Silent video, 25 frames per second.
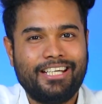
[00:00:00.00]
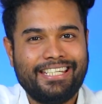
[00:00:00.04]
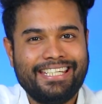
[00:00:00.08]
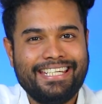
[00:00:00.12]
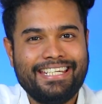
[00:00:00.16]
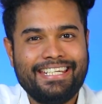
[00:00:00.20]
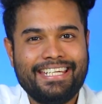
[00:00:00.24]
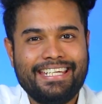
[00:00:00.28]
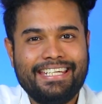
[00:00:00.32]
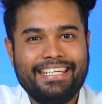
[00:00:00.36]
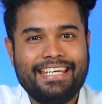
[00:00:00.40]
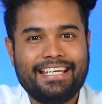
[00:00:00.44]

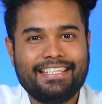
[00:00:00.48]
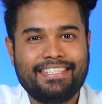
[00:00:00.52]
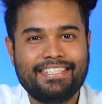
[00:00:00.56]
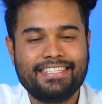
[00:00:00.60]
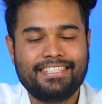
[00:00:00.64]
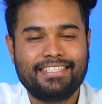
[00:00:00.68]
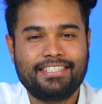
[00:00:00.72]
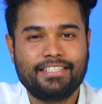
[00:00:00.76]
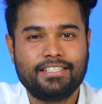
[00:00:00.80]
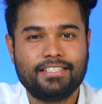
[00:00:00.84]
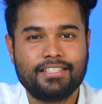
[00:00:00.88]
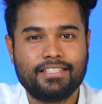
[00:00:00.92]
need any
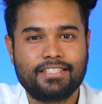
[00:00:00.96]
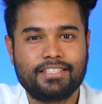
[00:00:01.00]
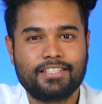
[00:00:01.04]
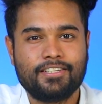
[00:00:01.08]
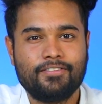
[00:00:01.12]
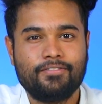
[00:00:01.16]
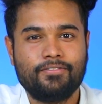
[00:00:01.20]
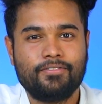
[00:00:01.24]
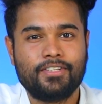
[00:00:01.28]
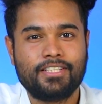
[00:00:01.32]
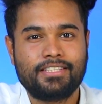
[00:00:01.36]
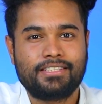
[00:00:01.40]
assistance
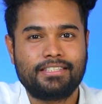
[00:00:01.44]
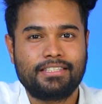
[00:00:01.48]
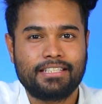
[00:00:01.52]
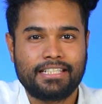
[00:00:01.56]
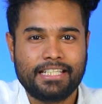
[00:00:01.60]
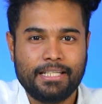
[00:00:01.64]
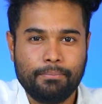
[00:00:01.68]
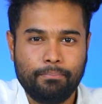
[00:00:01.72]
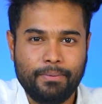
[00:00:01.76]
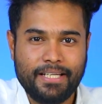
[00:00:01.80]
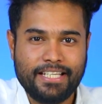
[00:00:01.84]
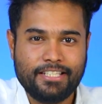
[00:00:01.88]
with
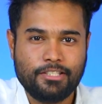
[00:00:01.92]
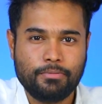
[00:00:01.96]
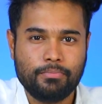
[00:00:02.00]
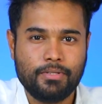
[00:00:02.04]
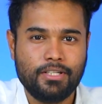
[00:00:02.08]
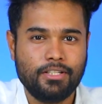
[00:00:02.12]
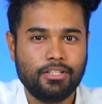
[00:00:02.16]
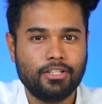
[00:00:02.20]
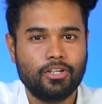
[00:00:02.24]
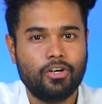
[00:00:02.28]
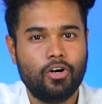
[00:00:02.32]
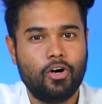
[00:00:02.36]

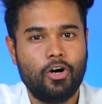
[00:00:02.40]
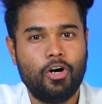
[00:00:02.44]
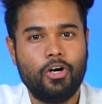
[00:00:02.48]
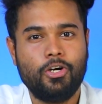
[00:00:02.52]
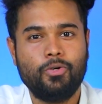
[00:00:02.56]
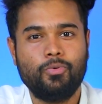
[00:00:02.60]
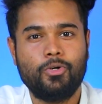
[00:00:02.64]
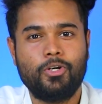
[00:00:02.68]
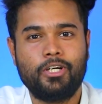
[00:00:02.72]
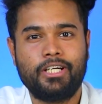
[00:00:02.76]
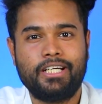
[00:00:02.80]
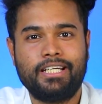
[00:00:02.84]
replacement or
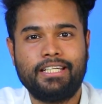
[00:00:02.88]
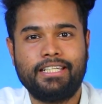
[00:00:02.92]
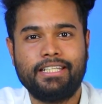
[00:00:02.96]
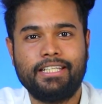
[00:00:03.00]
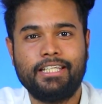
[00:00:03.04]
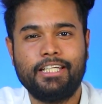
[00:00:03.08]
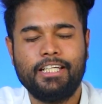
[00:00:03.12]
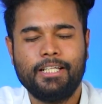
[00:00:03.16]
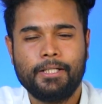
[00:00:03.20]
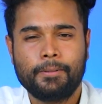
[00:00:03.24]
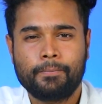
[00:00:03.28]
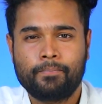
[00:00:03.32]

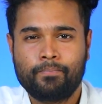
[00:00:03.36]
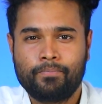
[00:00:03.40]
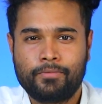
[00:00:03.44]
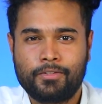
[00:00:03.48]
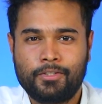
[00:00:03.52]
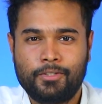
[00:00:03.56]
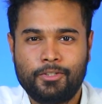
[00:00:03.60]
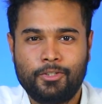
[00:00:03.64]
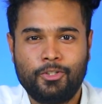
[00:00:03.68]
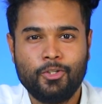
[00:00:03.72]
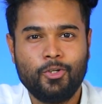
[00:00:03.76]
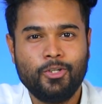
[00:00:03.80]
warranty,
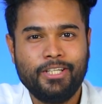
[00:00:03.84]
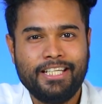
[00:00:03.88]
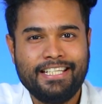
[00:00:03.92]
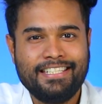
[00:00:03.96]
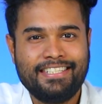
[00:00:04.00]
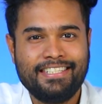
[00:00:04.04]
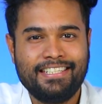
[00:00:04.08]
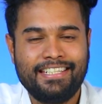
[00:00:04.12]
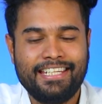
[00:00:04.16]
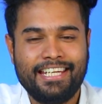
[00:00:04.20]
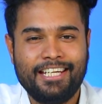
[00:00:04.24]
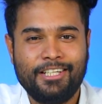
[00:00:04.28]
don't
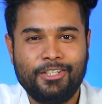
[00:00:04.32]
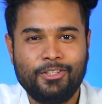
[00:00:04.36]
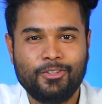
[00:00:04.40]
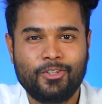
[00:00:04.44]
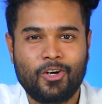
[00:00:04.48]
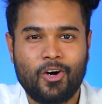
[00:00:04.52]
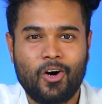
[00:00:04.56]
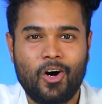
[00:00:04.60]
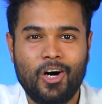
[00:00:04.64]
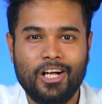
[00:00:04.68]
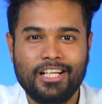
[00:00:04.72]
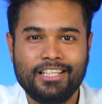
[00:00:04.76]
hesitate to
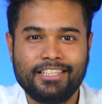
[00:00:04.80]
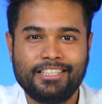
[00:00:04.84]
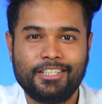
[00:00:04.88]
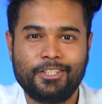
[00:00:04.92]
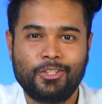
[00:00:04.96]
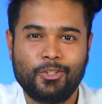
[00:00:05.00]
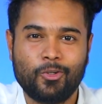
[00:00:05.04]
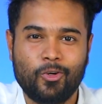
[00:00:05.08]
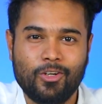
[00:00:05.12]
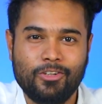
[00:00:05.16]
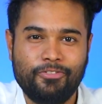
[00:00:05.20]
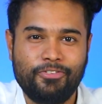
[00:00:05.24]
call the
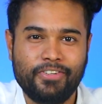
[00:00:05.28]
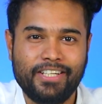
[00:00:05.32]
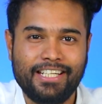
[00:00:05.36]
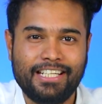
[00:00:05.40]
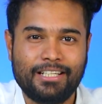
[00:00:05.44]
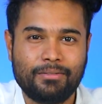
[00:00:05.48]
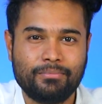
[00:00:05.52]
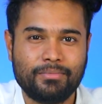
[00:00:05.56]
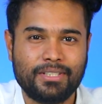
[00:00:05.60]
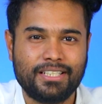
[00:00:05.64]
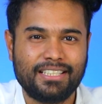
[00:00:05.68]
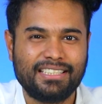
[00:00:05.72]
toll-free
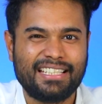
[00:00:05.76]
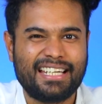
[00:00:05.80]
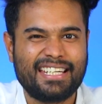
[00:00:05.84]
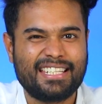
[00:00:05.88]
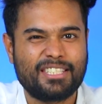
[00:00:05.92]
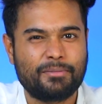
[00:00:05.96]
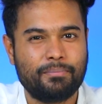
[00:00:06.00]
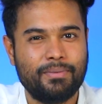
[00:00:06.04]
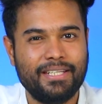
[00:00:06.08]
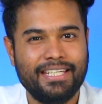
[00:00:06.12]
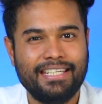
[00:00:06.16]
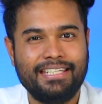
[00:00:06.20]
number that
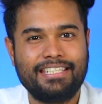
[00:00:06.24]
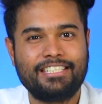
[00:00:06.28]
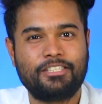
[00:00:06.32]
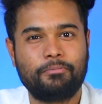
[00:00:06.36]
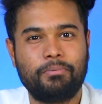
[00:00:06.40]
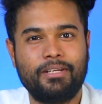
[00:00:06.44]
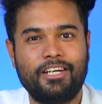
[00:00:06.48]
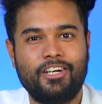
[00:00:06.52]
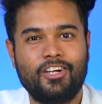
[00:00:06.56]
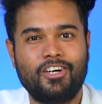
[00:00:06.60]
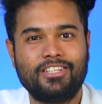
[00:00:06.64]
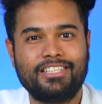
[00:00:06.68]
is being
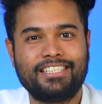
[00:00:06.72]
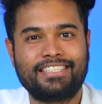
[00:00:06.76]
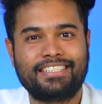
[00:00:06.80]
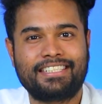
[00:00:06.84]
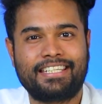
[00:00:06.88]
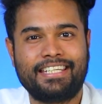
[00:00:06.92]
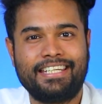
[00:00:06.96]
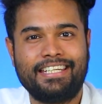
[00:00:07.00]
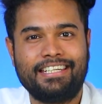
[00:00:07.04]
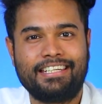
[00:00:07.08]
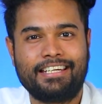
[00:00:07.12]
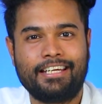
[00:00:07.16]
displayed on the
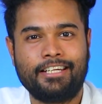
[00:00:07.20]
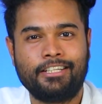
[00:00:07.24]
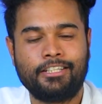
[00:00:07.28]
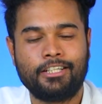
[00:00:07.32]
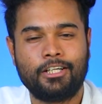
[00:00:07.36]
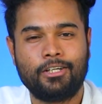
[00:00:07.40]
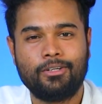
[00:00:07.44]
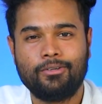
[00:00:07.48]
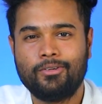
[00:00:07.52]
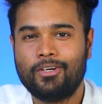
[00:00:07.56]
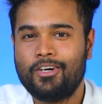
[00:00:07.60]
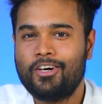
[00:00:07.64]
screen right
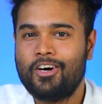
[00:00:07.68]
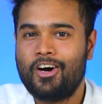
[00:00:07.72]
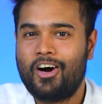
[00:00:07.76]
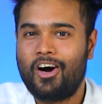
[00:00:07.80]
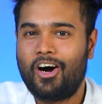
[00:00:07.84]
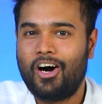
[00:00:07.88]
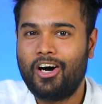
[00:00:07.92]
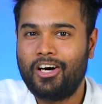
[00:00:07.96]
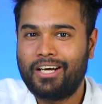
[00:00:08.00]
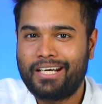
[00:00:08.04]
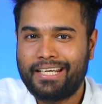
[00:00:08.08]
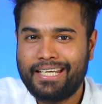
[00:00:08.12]
now,
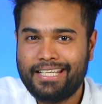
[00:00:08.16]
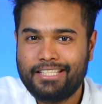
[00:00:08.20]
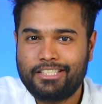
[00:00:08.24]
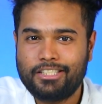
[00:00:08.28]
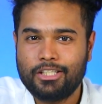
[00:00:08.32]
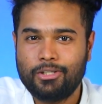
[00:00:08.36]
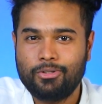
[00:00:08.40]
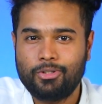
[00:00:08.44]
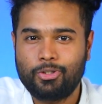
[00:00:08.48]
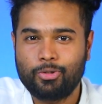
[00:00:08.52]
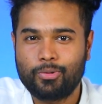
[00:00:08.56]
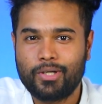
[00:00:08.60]
or reach
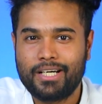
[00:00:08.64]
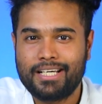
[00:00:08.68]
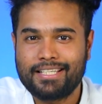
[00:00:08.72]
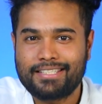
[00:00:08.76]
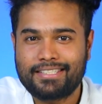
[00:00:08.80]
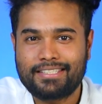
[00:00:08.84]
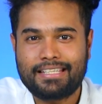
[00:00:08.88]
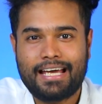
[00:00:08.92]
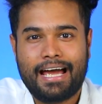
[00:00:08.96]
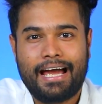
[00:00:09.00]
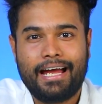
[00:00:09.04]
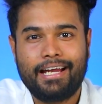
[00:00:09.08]
out to
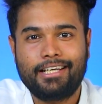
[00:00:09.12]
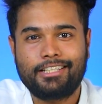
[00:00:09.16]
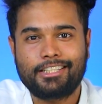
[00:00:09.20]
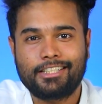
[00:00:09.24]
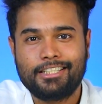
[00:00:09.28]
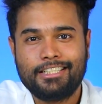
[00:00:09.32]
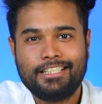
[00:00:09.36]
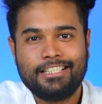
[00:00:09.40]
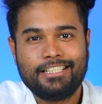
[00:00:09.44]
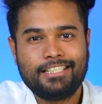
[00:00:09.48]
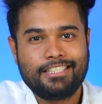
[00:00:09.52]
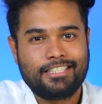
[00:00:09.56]
us at
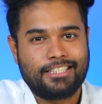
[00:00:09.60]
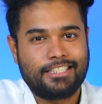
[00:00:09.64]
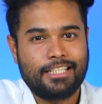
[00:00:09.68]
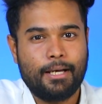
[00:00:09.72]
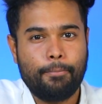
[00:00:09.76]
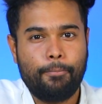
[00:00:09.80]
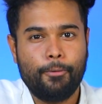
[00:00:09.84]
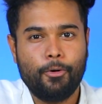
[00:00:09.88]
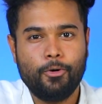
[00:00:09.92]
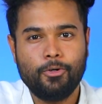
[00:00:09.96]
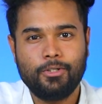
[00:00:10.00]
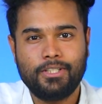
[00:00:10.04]

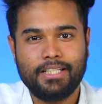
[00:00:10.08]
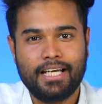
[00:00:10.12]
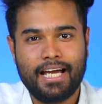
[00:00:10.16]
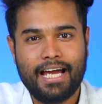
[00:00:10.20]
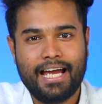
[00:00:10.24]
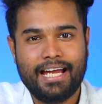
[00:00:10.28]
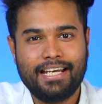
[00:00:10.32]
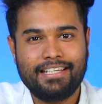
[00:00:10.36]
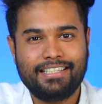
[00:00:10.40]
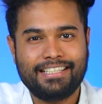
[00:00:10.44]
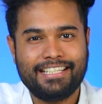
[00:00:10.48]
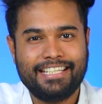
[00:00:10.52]

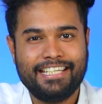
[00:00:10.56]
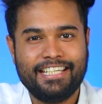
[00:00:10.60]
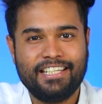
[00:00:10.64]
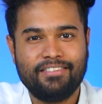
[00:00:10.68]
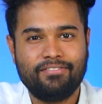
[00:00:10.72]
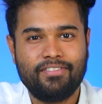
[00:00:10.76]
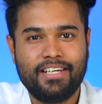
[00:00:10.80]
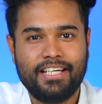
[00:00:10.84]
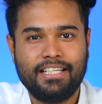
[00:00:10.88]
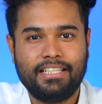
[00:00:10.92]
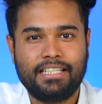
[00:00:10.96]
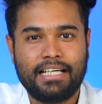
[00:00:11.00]

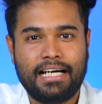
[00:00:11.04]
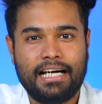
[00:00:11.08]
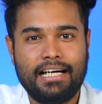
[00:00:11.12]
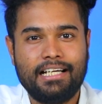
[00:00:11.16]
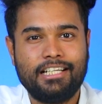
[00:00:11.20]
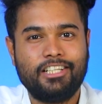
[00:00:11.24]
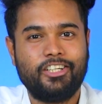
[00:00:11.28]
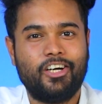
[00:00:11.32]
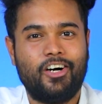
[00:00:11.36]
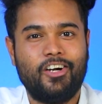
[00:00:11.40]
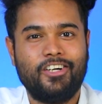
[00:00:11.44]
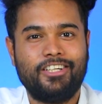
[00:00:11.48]

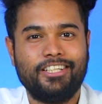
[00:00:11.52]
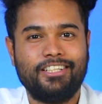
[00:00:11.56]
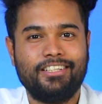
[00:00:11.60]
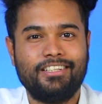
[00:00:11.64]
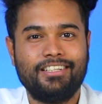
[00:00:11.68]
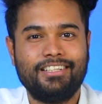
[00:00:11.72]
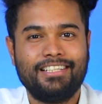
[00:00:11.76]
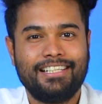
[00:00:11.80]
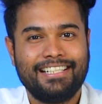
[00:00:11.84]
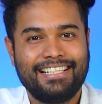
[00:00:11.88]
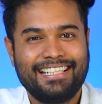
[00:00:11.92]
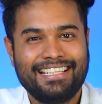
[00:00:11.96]

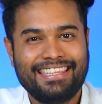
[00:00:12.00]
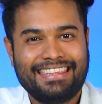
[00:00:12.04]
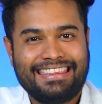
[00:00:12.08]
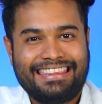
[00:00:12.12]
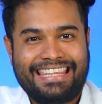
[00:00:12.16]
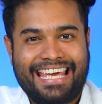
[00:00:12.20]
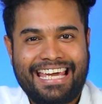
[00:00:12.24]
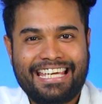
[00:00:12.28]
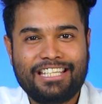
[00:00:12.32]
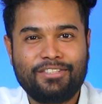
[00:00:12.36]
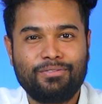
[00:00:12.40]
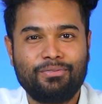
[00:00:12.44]
support@inventaa.in.
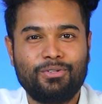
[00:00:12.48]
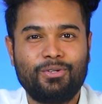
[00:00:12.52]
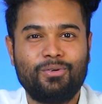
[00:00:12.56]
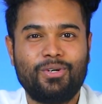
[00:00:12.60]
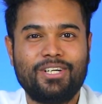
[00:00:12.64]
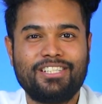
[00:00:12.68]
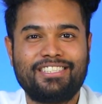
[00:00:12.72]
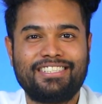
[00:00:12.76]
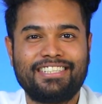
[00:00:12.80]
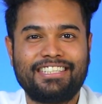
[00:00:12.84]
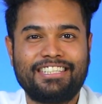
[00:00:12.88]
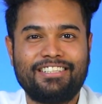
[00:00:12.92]
Thanks for
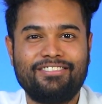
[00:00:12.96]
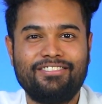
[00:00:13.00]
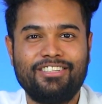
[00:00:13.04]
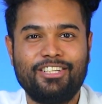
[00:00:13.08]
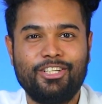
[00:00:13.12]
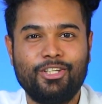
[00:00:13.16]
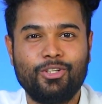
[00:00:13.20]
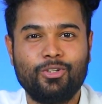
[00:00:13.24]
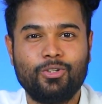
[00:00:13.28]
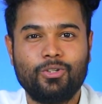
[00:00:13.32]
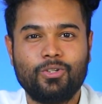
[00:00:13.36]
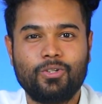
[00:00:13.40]
watching the
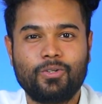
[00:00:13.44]
video.